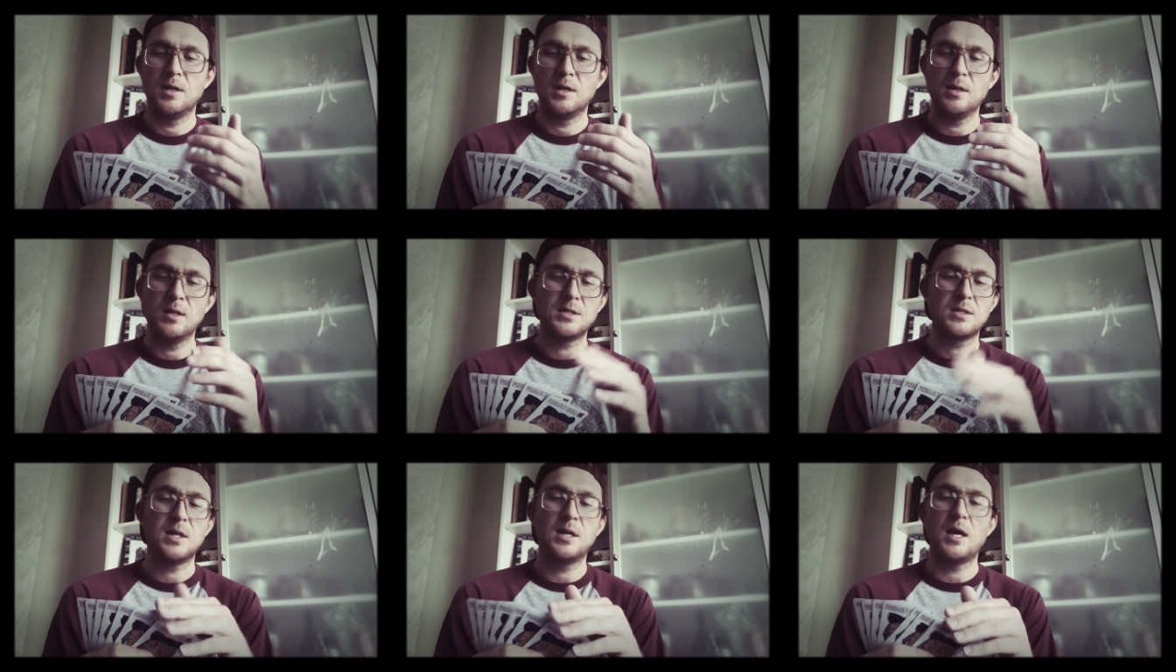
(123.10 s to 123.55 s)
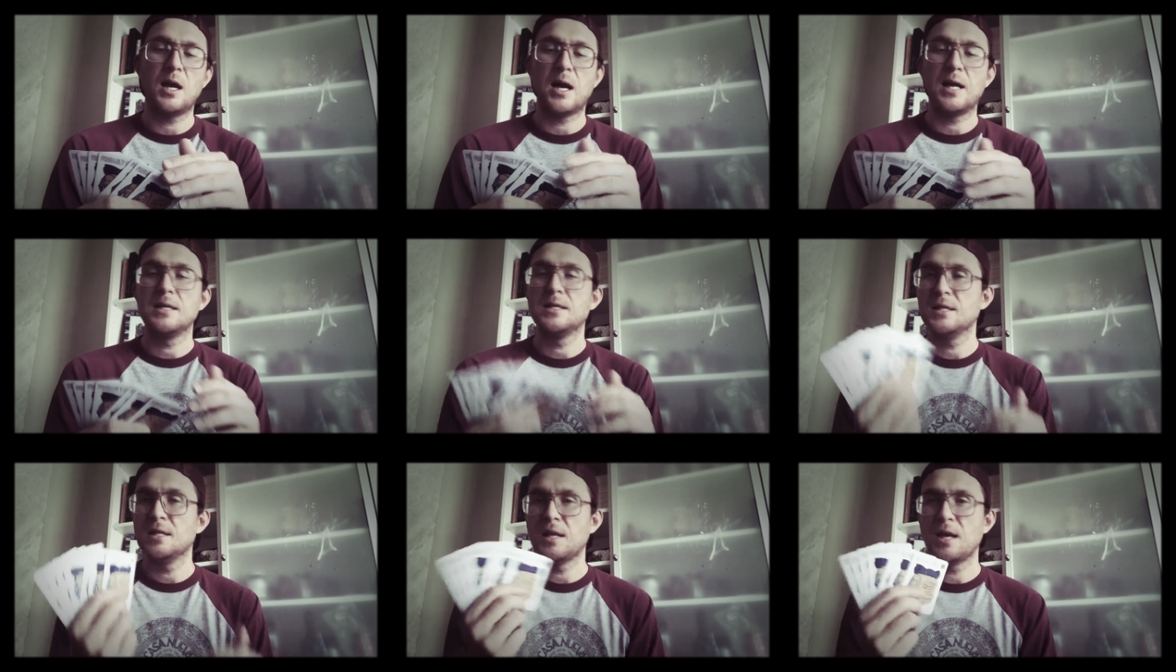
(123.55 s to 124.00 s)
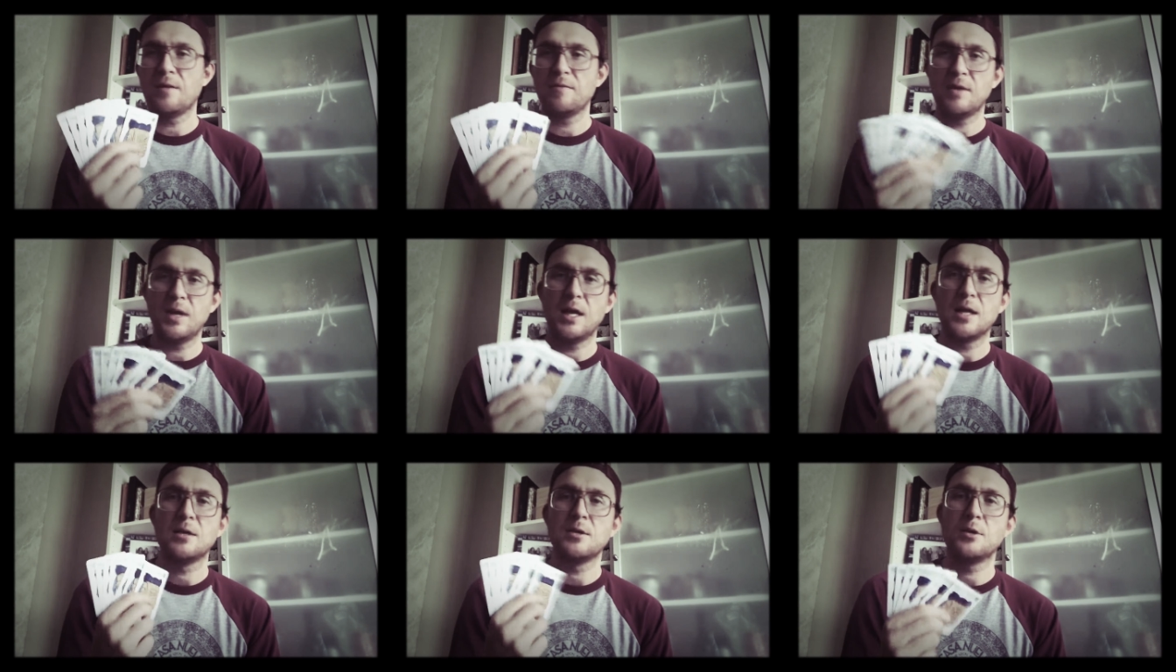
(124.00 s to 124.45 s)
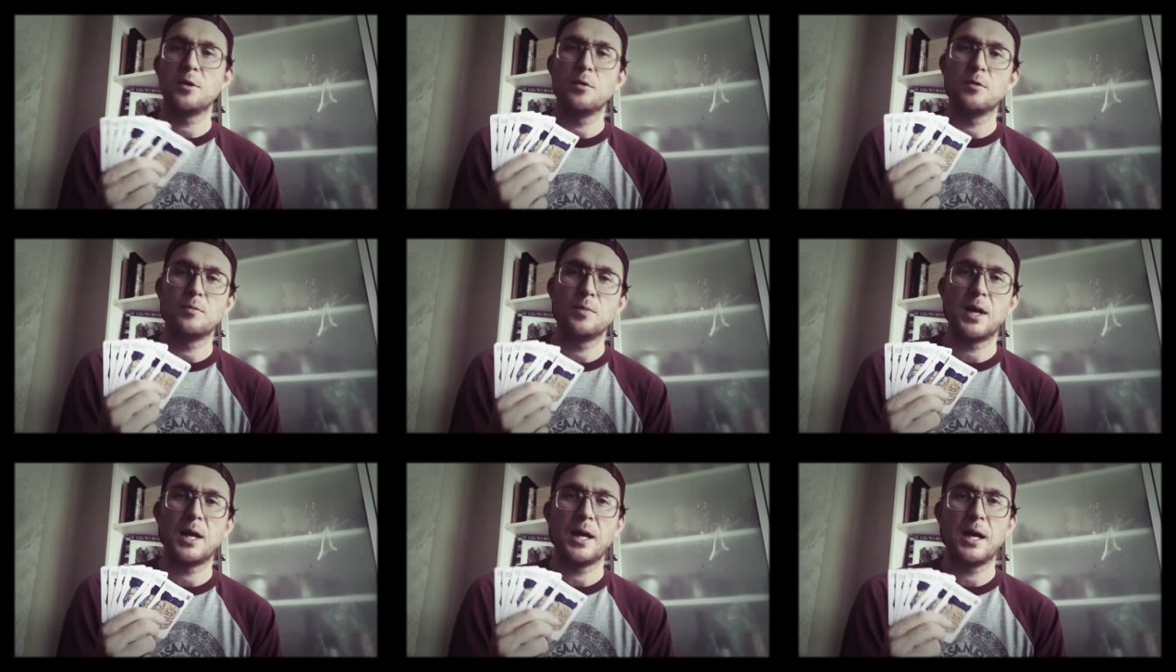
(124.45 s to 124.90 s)
let's say I did have the antidote
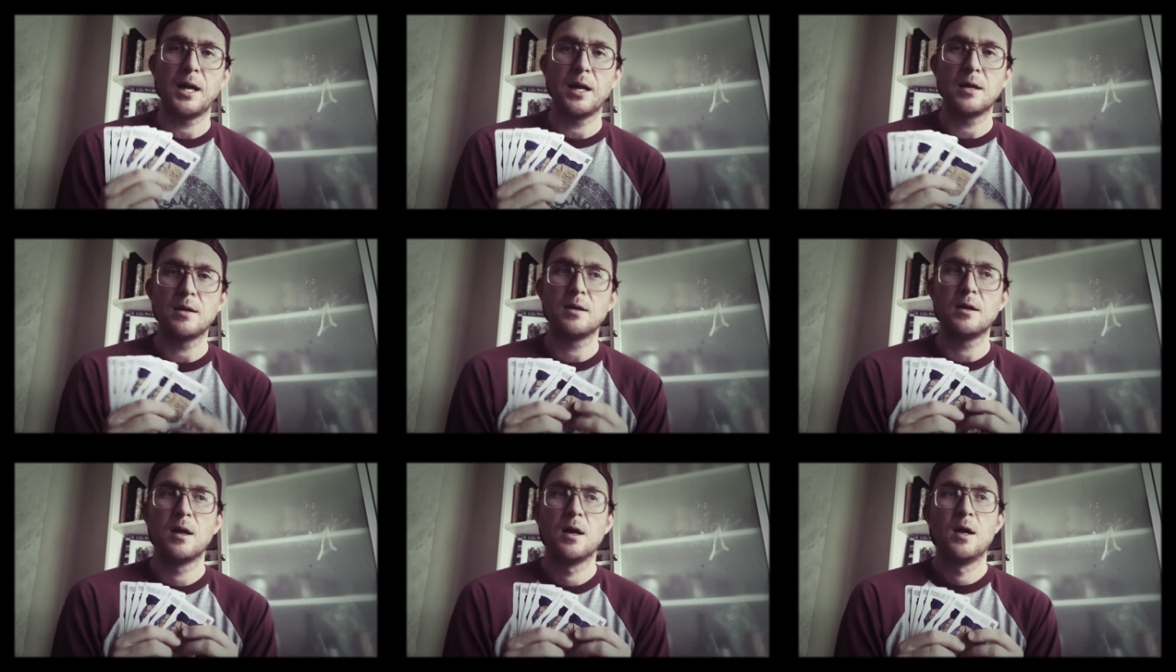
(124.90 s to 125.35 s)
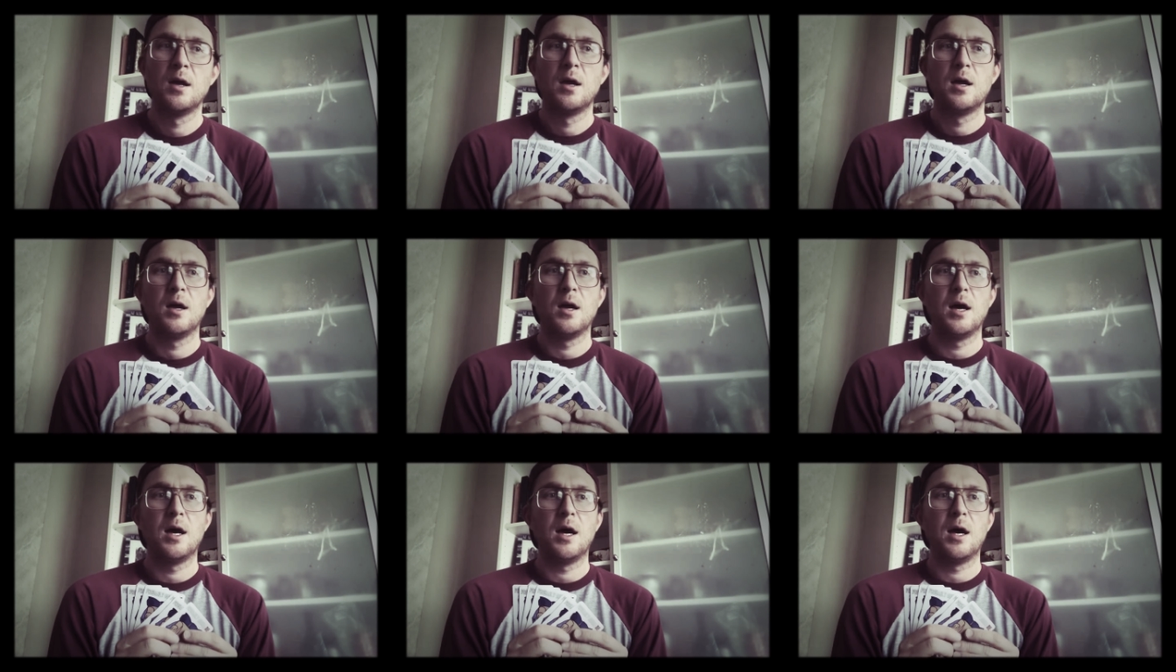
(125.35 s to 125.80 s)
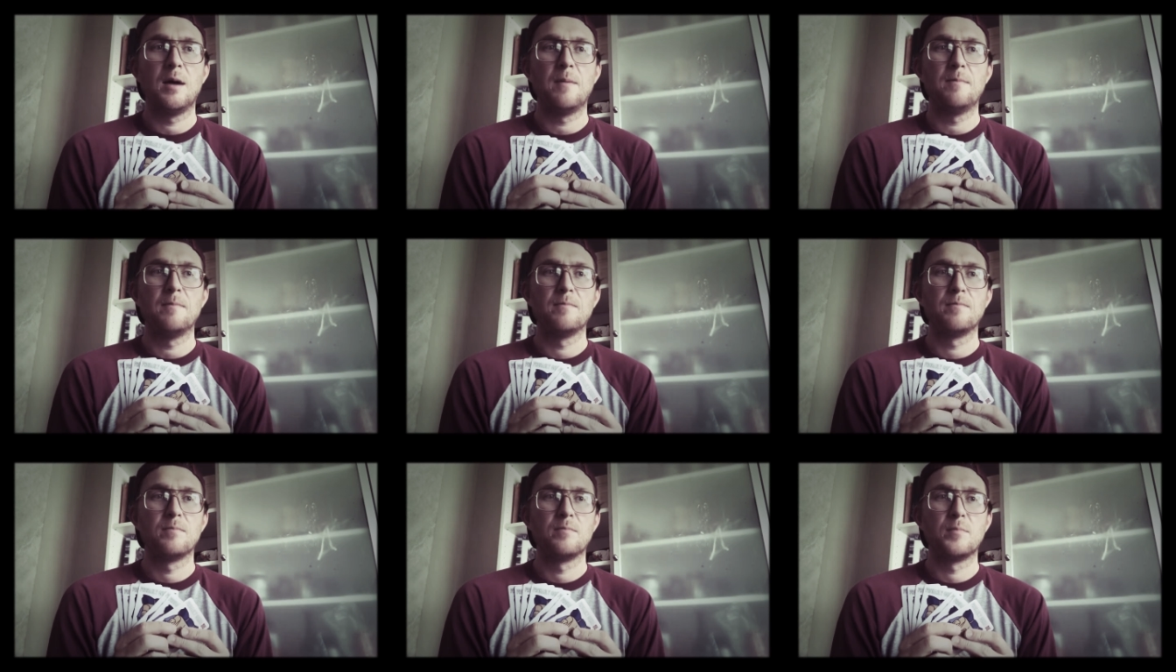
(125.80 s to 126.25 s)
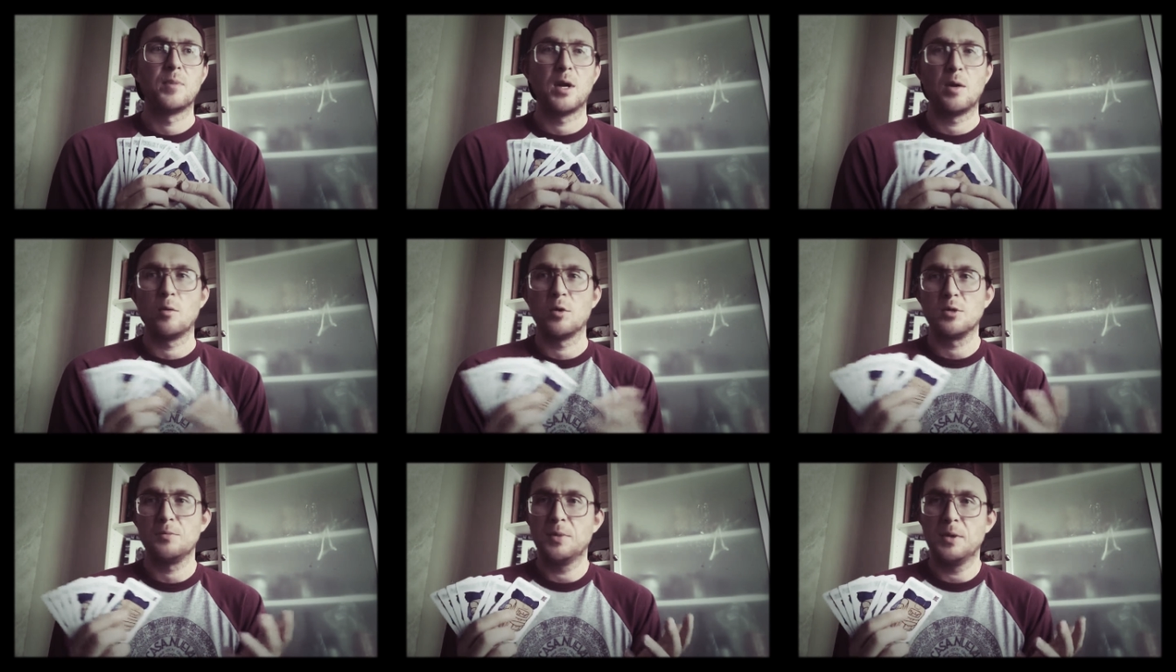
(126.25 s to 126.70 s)
in my hand, but I
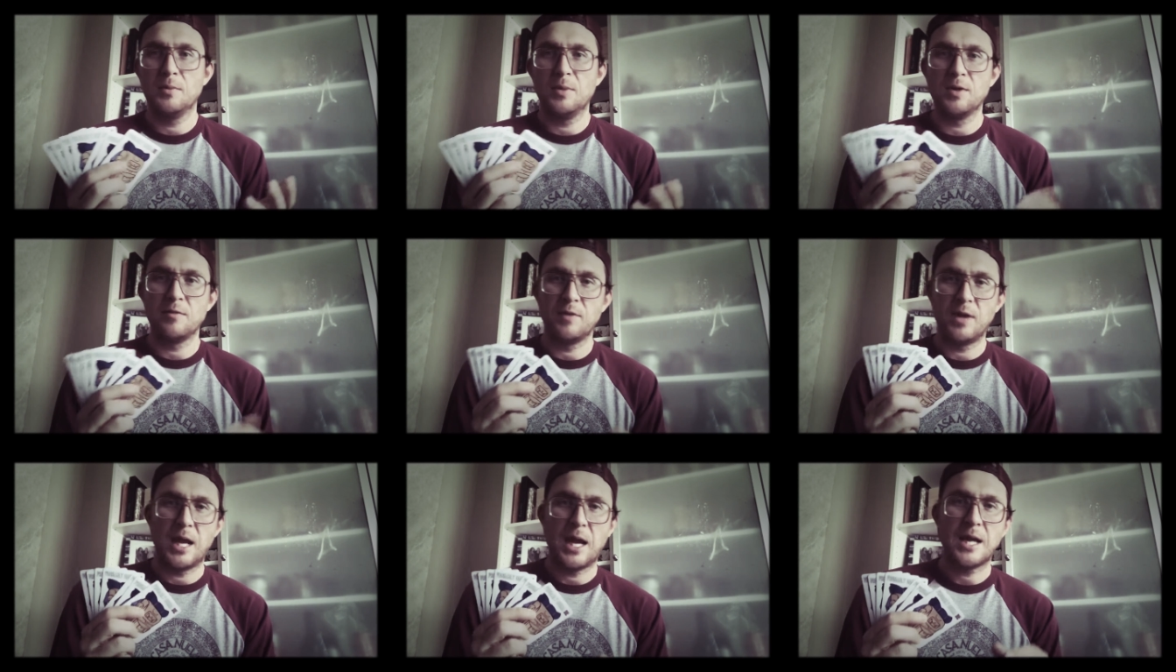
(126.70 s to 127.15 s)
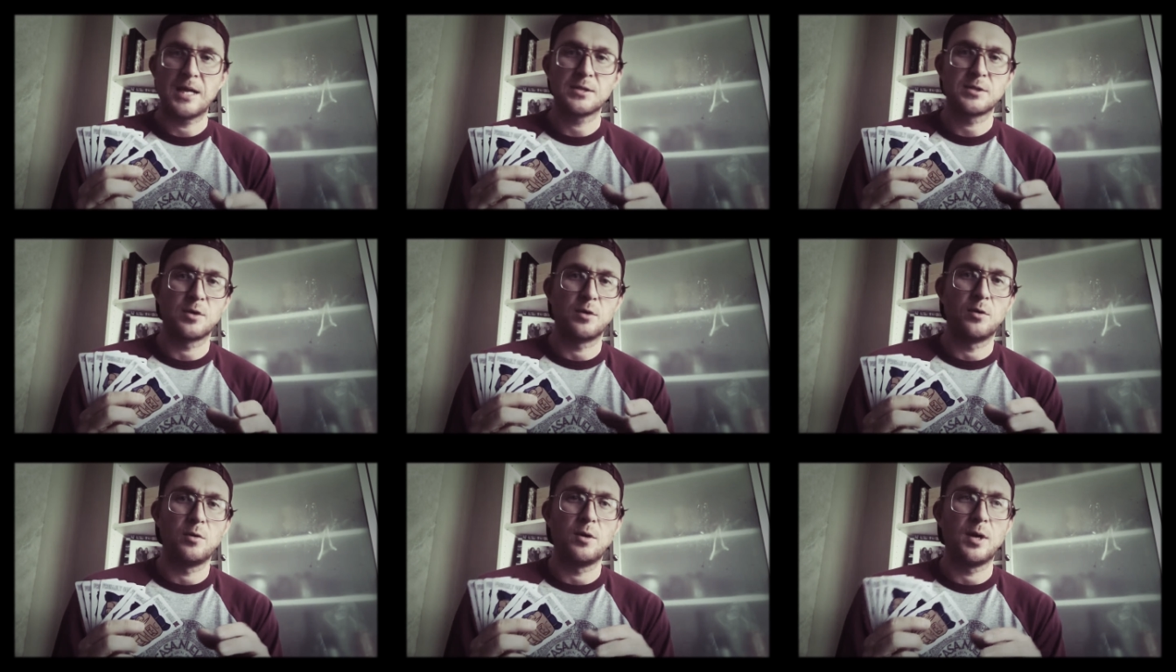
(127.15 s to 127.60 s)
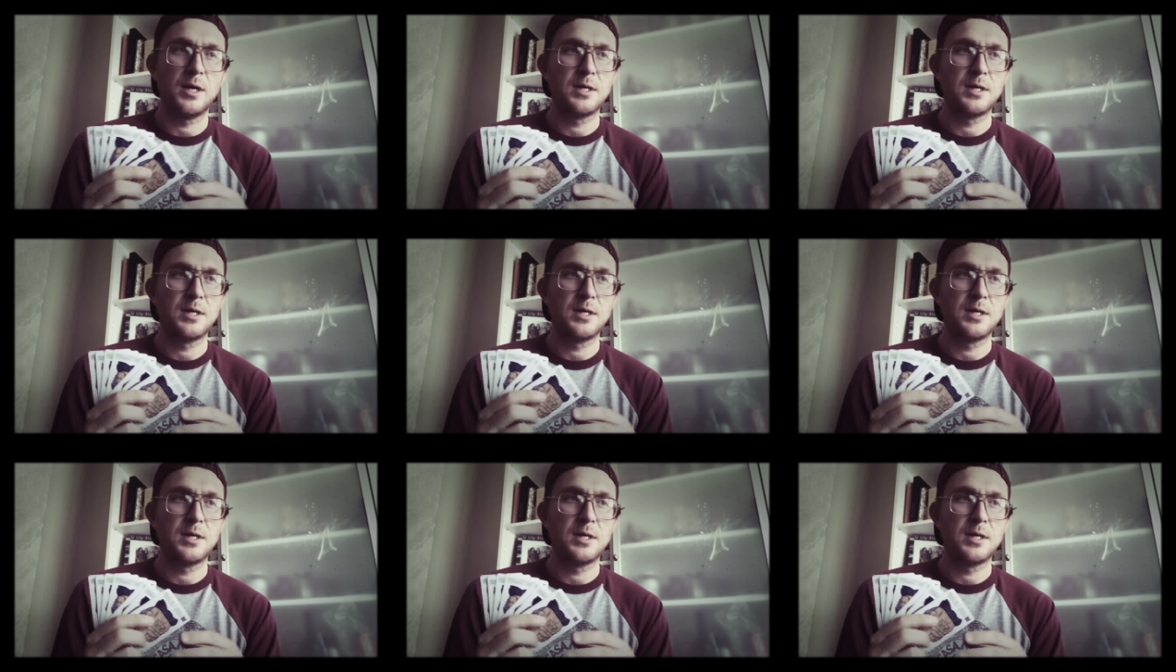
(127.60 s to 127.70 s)
want to be a bit of an asshole.